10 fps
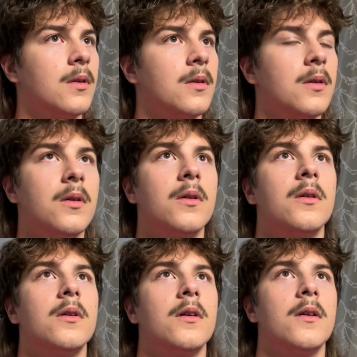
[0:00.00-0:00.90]

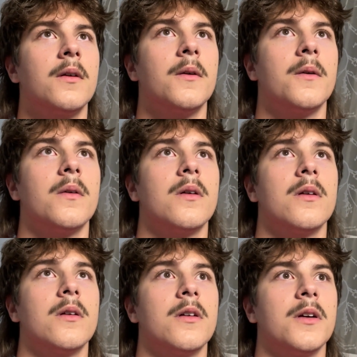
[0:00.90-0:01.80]
Ray, your
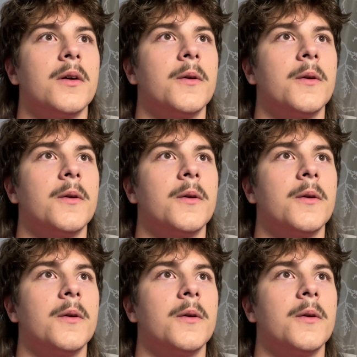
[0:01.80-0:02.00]
attempt at